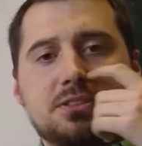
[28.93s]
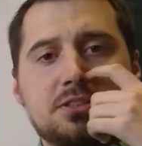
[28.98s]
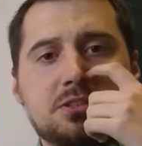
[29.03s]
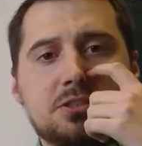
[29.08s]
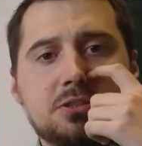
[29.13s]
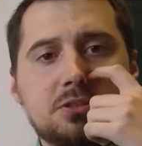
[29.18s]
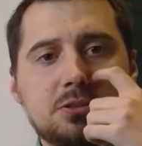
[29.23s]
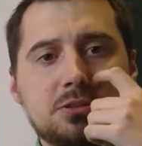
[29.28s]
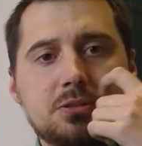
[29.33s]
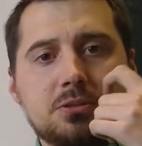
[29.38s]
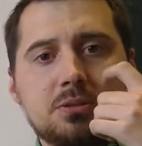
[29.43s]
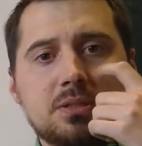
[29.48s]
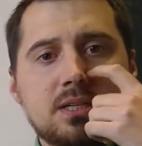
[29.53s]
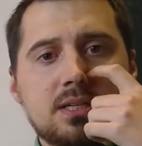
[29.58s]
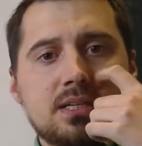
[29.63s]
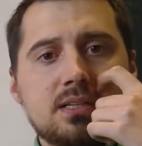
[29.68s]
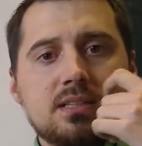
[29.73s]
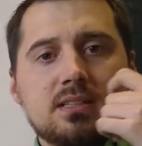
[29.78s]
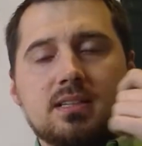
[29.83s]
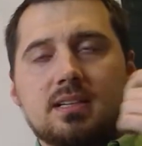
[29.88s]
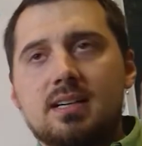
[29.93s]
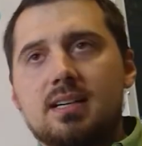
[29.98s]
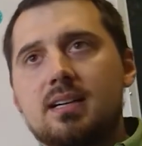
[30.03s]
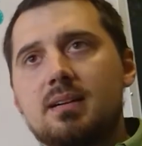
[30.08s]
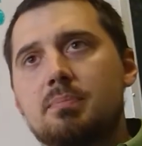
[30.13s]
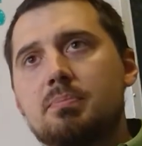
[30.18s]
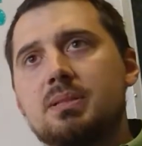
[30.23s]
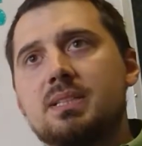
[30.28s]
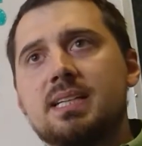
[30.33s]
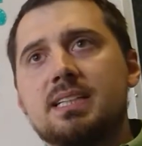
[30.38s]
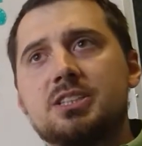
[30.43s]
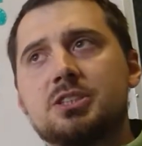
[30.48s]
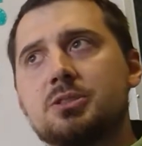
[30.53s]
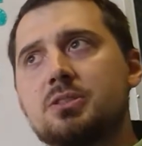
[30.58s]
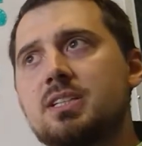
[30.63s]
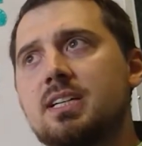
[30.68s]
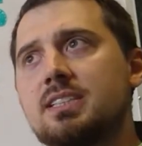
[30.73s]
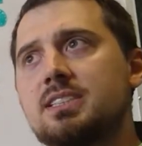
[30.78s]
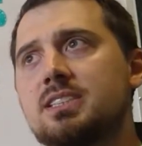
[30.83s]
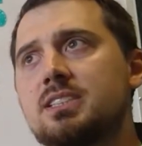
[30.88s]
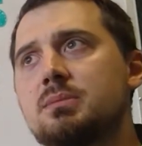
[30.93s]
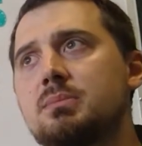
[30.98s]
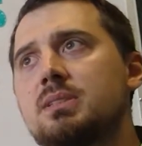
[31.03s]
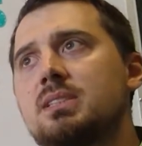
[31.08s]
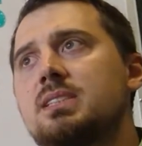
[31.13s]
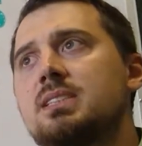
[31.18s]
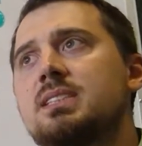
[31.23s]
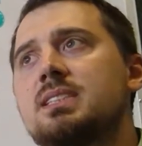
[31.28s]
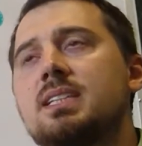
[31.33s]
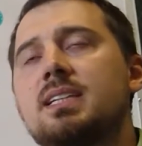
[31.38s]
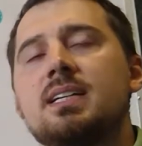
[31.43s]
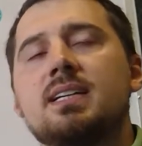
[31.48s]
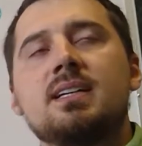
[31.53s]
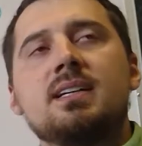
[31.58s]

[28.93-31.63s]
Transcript: to potential customers.